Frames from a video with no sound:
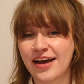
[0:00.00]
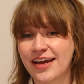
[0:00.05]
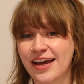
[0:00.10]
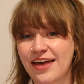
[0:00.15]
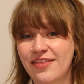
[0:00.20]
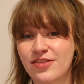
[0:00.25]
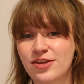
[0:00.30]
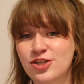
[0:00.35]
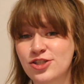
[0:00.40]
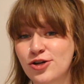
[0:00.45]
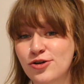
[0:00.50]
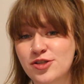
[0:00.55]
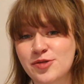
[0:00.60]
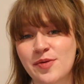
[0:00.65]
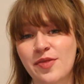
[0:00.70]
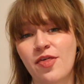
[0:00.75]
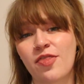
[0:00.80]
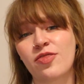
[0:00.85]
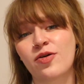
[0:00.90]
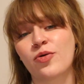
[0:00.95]
Again, the jokes
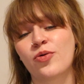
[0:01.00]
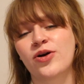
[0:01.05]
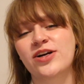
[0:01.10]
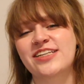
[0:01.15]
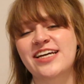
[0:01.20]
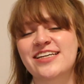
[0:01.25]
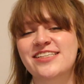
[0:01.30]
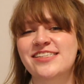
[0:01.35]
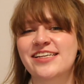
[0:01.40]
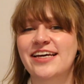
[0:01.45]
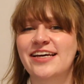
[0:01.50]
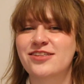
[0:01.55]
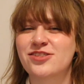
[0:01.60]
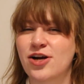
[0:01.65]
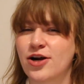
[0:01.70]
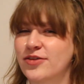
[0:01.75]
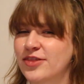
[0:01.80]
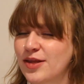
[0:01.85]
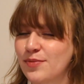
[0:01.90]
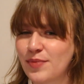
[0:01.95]
within the Cortex
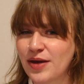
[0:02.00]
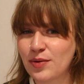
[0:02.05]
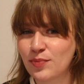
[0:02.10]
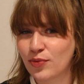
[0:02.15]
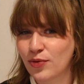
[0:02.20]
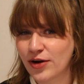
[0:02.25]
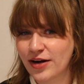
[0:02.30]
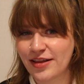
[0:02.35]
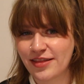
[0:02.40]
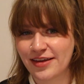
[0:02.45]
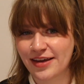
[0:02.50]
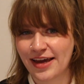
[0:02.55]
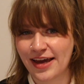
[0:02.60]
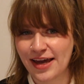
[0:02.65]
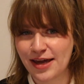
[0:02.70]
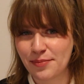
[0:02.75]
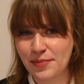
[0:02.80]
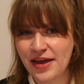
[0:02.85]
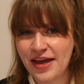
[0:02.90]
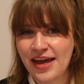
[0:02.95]
scans aren't the main point of the
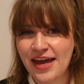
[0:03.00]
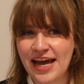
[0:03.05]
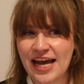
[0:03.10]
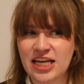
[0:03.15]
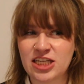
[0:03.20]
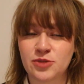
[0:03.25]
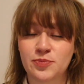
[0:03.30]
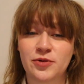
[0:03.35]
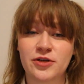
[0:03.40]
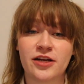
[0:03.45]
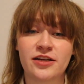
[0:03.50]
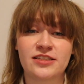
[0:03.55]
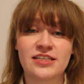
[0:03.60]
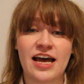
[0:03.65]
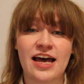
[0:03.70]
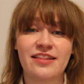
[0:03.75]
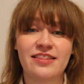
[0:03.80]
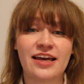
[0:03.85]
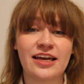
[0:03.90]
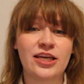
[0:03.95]
game, and to
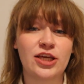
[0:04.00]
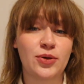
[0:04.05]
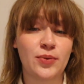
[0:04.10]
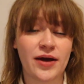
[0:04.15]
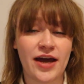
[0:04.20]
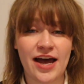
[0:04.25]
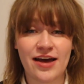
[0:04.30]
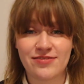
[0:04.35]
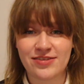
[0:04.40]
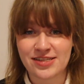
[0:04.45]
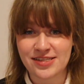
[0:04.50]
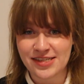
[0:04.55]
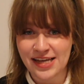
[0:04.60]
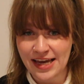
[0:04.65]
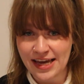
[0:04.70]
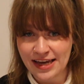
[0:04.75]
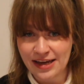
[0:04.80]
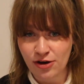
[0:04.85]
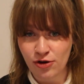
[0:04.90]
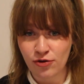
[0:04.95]
pretend that you have a
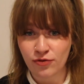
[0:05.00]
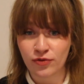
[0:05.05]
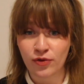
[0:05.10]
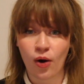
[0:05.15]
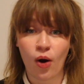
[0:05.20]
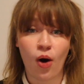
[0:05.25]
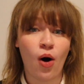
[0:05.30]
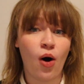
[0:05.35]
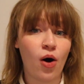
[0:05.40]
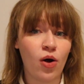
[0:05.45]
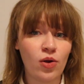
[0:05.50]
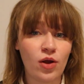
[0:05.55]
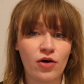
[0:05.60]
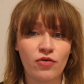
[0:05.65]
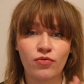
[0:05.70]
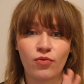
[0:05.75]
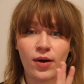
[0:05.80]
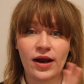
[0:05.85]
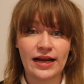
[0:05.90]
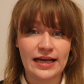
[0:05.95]
say overall
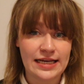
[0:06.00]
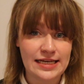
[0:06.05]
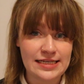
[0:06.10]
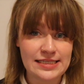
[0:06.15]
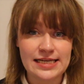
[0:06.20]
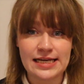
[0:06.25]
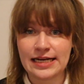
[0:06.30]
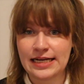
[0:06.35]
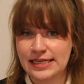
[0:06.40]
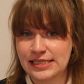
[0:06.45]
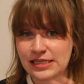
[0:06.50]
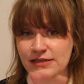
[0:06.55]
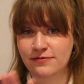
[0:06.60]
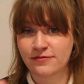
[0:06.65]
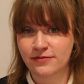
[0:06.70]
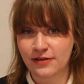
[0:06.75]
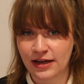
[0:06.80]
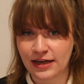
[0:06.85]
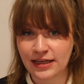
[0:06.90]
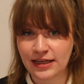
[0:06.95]
of what is and
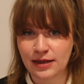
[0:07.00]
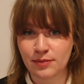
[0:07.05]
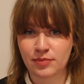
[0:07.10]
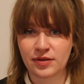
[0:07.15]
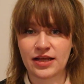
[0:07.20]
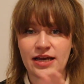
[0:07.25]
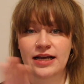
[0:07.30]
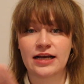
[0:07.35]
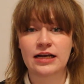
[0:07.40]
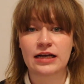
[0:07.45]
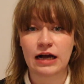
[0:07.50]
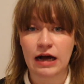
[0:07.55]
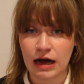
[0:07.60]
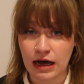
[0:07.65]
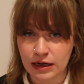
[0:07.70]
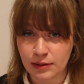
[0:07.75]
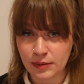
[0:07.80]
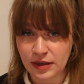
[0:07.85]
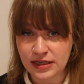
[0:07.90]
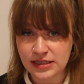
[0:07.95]
isn't funny and playing
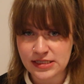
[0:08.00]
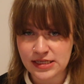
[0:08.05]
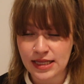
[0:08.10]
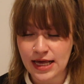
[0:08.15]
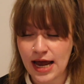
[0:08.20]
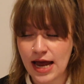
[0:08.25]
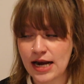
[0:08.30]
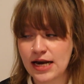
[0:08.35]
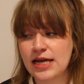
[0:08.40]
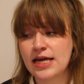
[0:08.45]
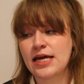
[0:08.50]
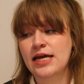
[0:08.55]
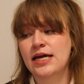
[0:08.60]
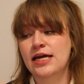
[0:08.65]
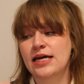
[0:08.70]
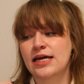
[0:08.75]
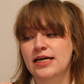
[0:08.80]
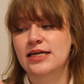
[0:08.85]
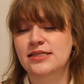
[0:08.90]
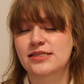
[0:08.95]
God amongst that
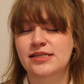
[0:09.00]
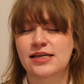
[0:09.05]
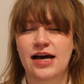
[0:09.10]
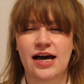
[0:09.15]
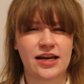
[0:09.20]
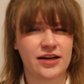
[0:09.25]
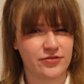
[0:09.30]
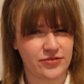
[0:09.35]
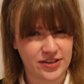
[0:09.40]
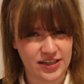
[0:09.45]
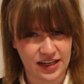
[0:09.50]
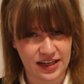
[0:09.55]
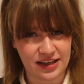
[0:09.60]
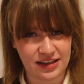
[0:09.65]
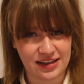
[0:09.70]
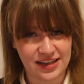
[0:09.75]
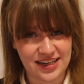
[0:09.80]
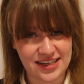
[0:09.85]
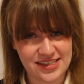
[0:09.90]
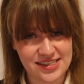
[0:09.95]
is kind of
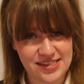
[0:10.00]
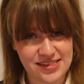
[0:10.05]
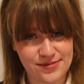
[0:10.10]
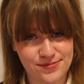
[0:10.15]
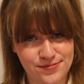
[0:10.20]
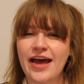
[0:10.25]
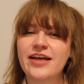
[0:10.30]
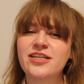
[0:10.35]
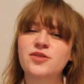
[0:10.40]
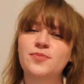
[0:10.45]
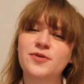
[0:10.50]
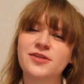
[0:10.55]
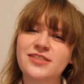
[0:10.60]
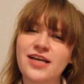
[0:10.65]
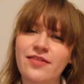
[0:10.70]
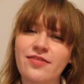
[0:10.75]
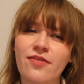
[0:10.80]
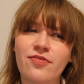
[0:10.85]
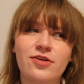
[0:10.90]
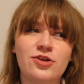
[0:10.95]
ridiculous. And to
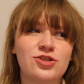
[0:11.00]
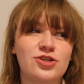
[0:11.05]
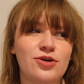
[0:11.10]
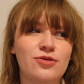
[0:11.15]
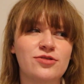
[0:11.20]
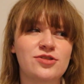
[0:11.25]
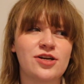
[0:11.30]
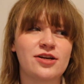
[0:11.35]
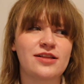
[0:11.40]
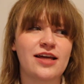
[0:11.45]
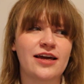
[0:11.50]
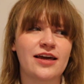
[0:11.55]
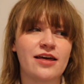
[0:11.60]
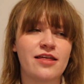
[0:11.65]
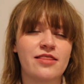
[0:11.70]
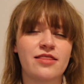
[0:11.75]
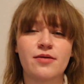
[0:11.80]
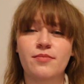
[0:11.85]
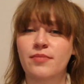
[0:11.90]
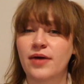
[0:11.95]
pretend that the jokes are like
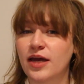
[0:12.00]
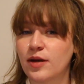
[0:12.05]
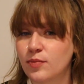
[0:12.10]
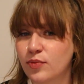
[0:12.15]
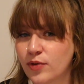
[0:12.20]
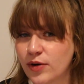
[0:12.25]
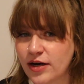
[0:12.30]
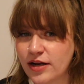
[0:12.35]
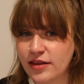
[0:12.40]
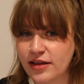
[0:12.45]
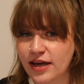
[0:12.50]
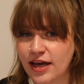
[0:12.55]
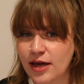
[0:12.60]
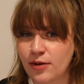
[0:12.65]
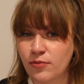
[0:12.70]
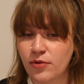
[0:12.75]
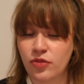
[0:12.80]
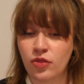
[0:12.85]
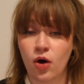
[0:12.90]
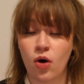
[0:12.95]
the main point of the
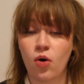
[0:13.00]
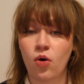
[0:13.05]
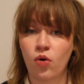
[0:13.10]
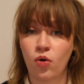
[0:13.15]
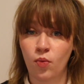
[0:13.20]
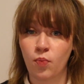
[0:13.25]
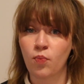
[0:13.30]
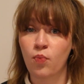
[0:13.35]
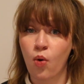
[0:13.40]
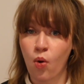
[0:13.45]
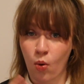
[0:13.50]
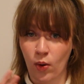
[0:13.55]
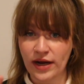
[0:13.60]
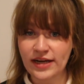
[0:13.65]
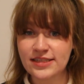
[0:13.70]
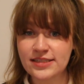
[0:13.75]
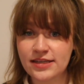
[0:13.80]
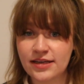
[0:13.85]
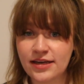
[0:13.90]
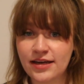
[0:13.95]
game when the whole
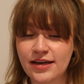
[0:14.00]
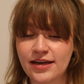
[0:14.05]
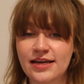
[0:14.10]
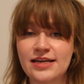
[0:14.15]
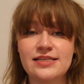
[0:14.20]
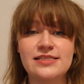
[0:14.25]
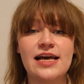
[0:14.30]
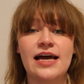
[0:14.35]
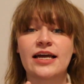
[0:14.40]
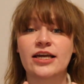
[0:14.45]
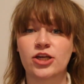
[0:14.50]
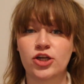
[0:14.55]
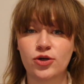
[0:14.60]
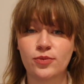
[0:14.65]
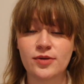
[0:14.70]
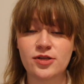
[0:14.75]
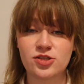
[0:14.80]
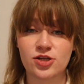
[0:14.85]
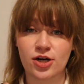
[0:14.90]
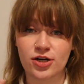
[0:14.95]
point is that
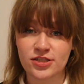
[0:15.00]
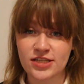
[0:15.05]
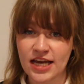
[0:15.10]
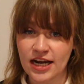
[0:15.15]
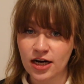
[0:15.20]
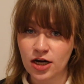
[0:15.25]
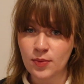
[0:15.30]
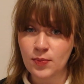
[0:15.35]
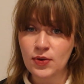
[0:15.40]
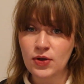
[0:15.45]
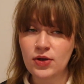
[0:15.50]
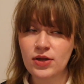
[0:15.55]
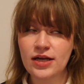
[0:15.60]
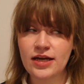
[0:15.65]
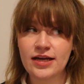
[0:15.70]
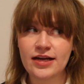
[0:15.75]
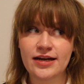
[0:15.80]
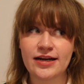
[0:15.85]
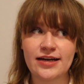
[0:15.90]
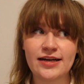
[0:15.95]
humans are terrible
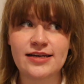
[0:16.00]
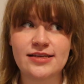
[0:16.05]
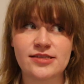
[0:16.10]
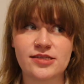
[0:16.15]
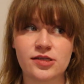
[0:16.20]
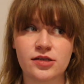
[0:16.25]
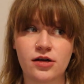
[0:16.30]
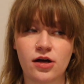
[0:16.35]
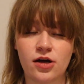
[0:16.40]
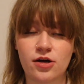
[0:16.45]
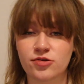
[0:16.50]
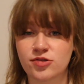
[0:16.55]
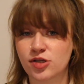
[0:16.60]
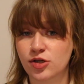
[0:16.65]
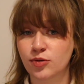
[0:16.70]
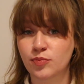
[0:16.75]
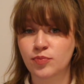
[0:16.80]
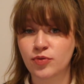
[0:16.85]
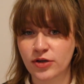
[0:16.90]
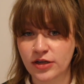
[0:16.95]
is
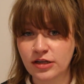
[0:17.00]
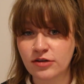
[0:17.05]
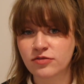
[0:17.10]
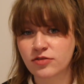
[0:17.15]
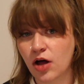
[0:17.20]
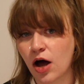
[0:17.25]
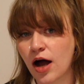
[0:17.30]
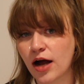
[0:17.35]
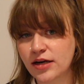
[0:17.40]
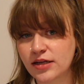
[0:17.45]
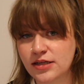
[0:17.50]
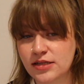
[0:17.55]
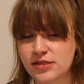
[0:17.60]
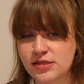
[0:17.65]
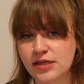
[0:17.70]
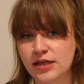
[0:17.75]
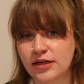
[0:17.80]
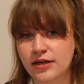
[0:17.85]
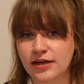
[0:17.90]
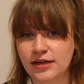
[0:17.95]
also pretty flawed,
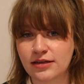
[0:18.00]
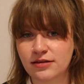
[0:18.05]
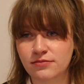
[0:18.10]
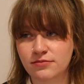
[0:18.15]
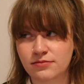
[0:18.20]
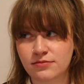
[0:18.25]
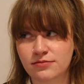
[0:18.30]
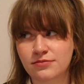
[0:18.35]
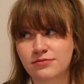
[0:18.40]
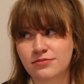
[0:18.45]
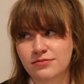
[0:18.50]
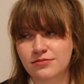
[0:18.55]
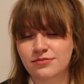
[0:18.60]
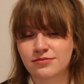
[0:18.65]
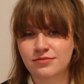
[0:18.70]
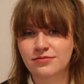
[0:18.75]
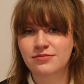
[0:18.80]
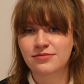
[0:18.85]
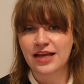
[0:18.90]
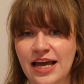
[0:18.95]
considering
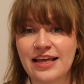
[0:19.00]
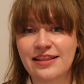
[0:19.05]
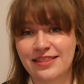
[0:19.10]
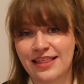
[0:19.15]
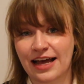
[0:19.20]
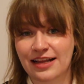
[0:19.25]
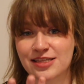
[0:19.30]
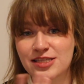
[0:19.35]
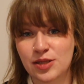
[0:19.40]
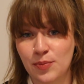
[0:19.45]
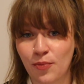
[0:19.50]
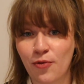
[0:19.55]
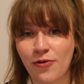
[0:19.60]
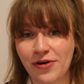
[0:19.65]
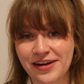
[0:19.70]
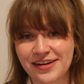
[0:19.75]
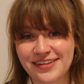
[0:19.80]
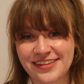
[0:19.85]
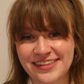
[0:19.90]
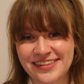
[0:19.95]
that's the
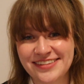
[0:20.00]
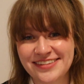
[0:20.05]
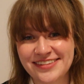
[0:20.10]
point.